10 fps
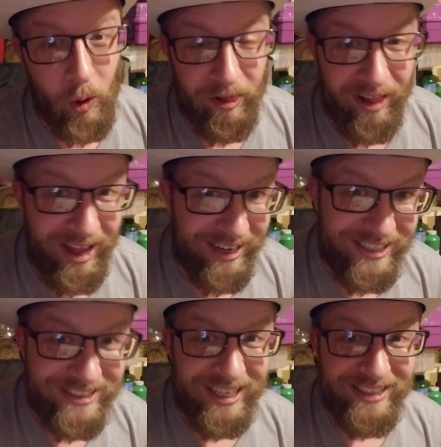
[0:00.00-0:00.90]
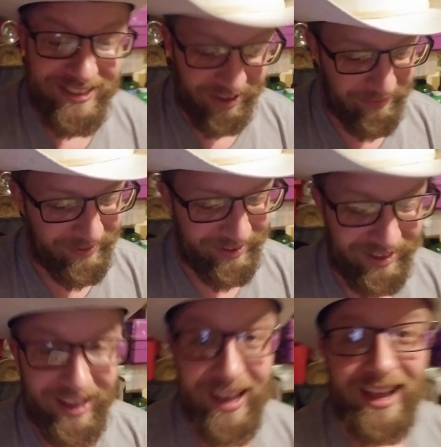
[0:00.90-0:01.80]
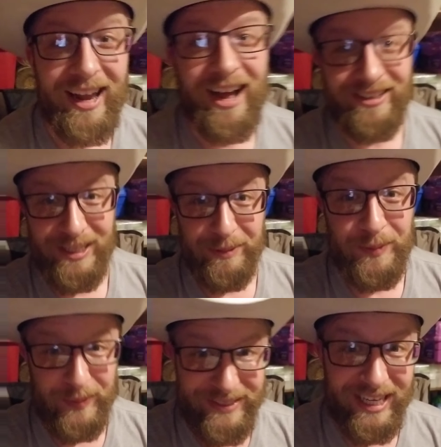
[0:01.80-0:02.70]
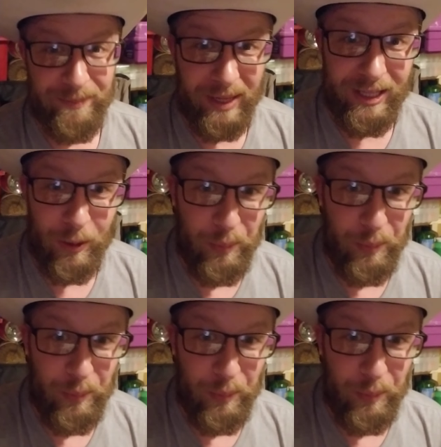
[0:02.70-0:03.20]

glad he said something and I was able to protect my little